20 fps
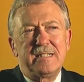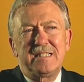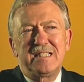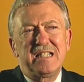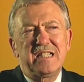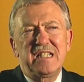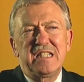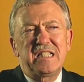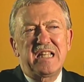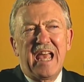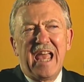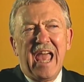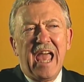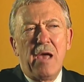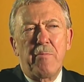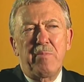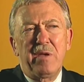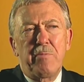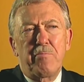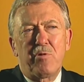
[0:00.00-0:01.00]
this is a
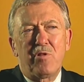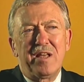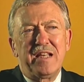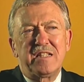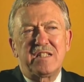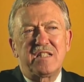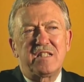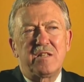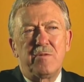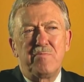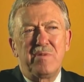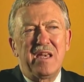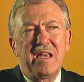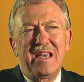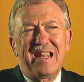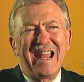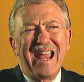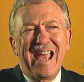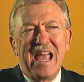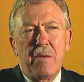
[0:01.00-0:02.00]
happy place to be
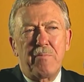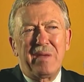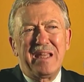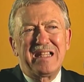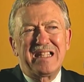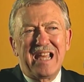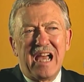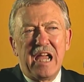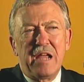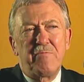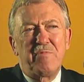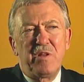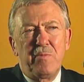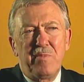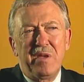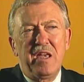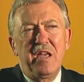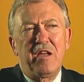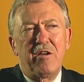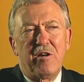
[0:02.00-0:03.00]
and a happy time to
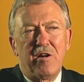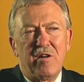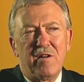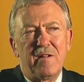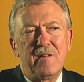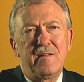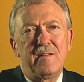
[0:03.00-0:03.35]
be here.